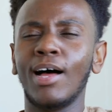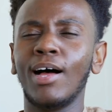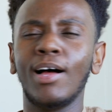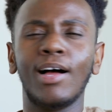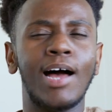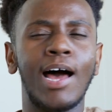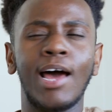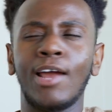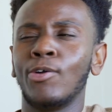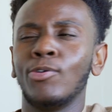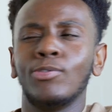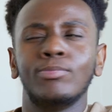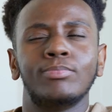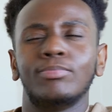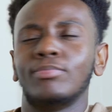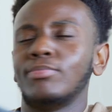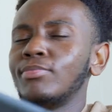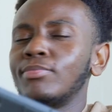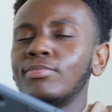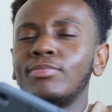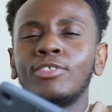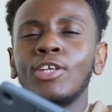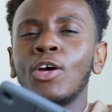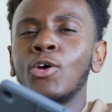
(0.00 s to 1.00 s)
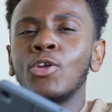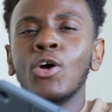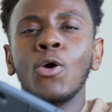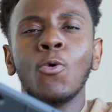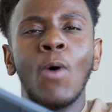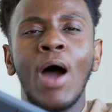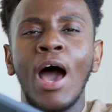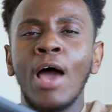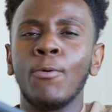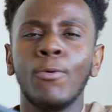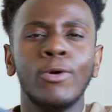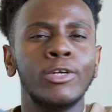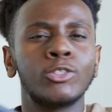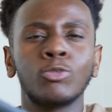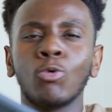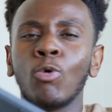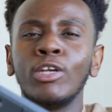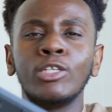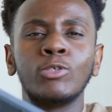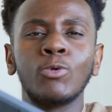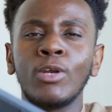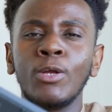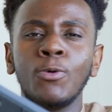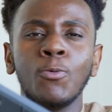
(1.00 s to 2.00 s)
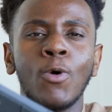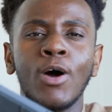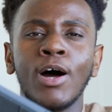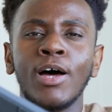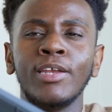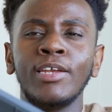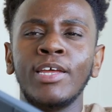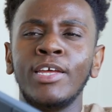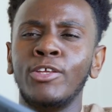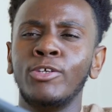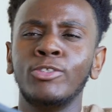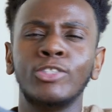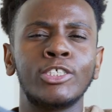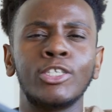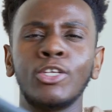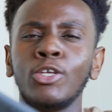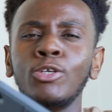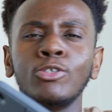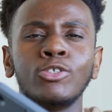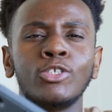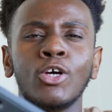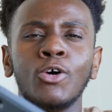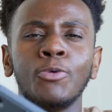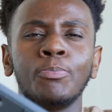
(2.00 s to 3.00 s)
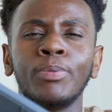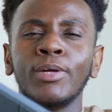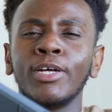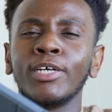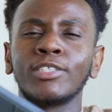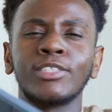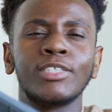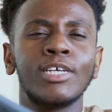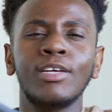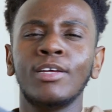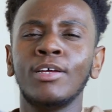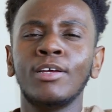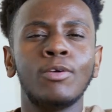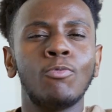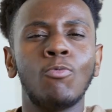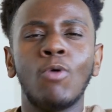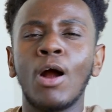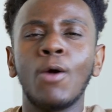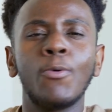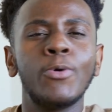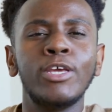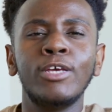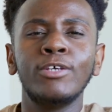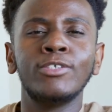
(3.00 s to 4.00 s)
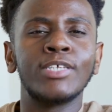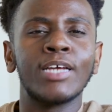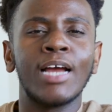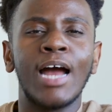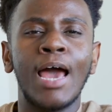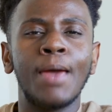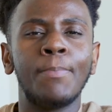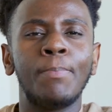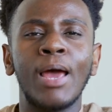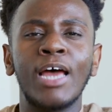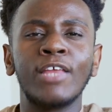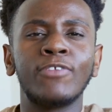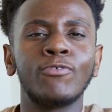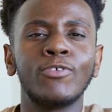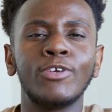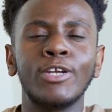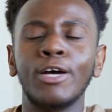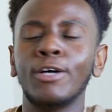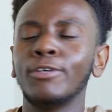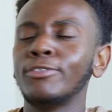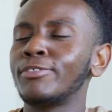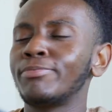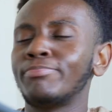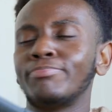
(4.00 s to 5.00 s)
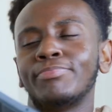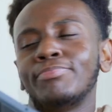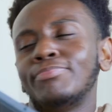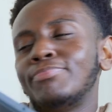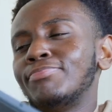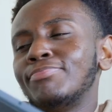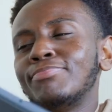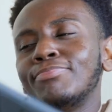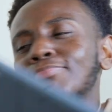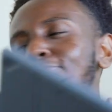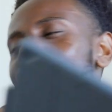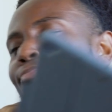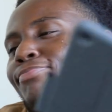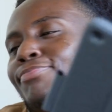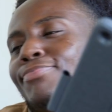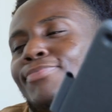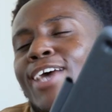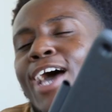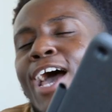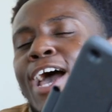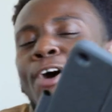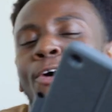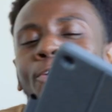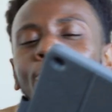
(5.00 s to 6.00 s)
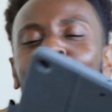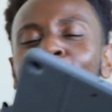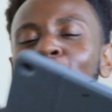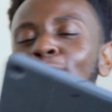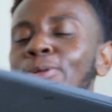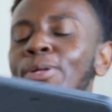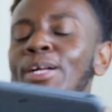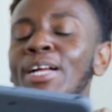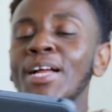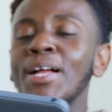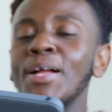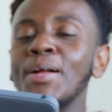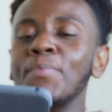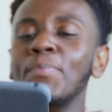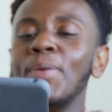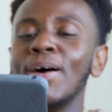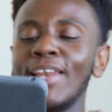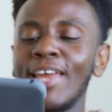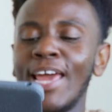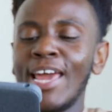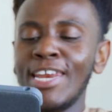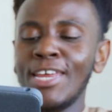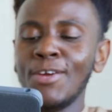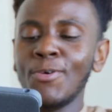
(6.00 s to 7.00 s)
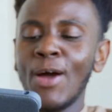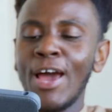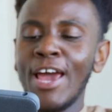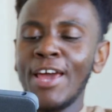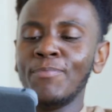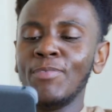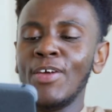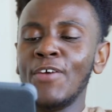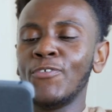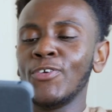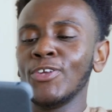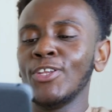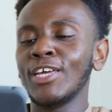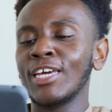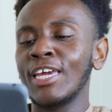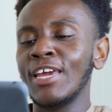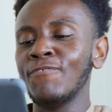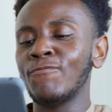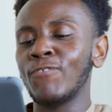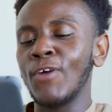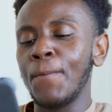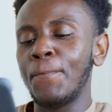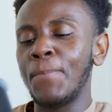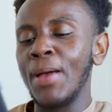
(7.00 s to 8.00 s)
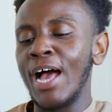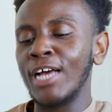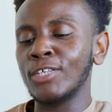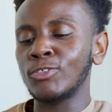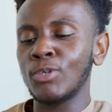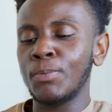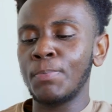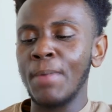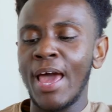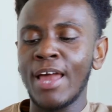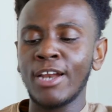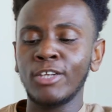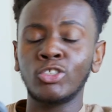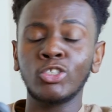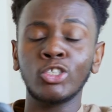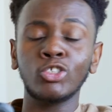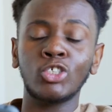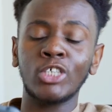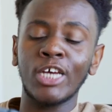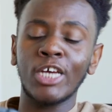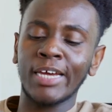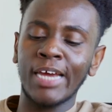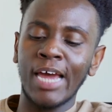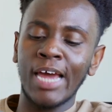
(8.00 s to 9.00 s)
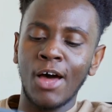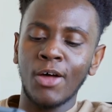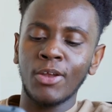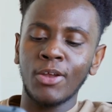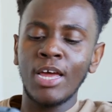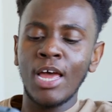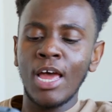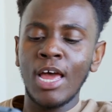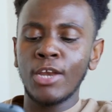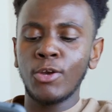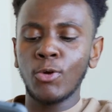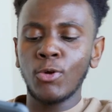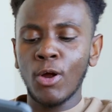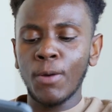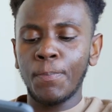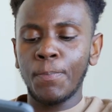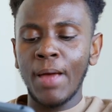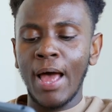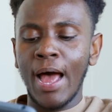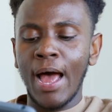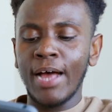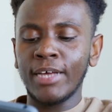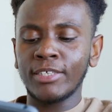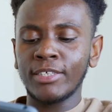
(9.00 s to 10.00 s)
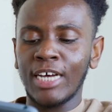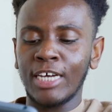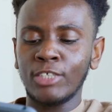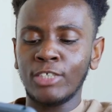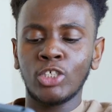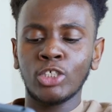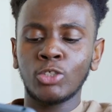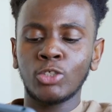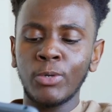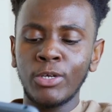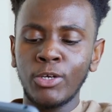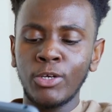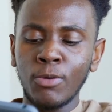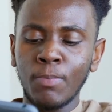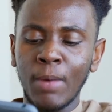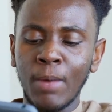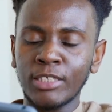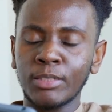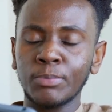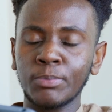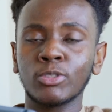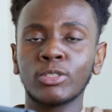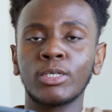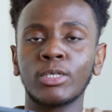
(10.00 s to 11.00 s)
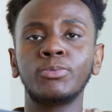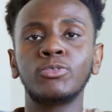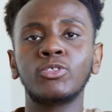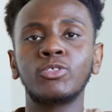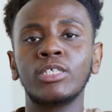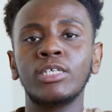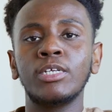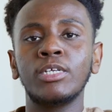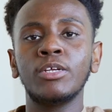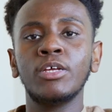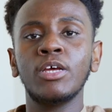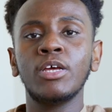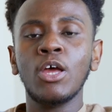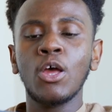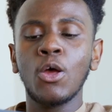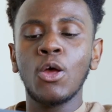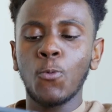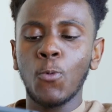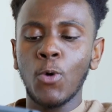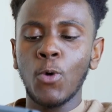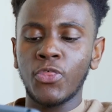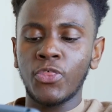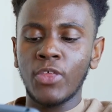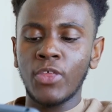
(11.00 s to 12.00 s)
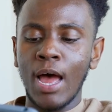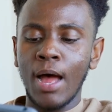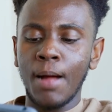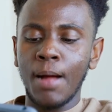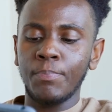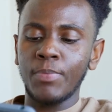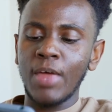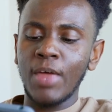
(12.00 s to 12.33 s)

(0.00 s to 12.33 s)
I don't know why we're in 2021 and you still use notebooks. Why aren't we using iPads for notes? I don't know. But anyway, if you're looking for a password manager, check out NordPass. I just renewed my subscription with them.